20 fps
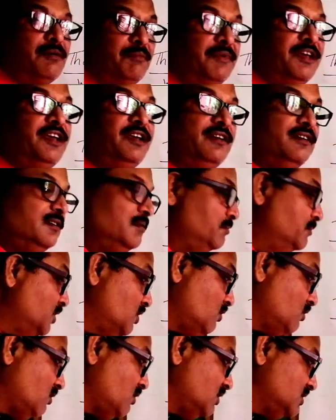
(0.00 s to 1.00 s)
coming
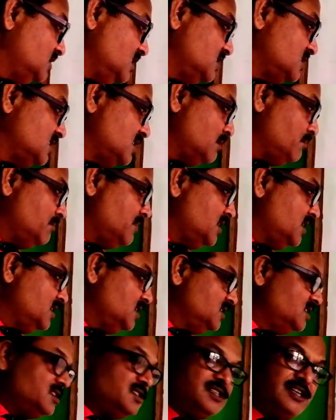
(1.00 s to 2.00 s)
because this number
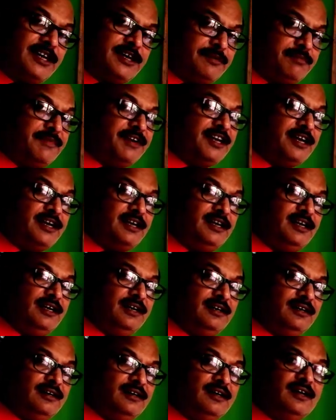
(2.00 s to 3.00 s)
is
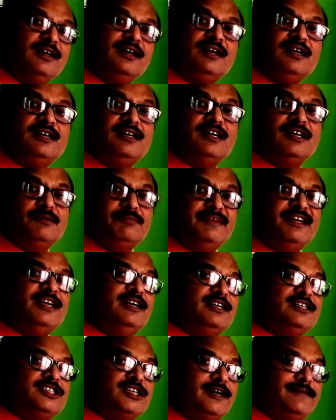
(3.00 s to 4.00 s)

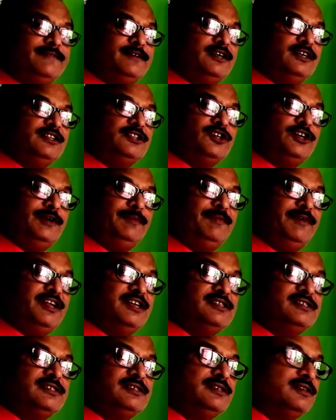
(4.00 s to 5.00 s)
terminates after 3
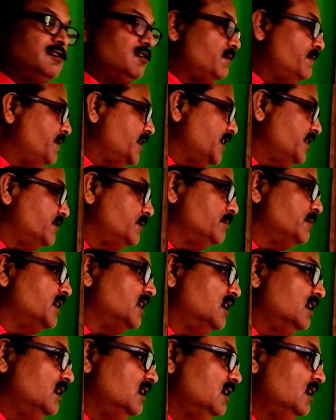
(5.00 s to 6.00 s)
places of
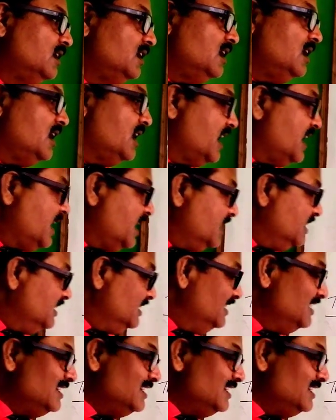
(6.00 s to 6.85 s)
decimal, and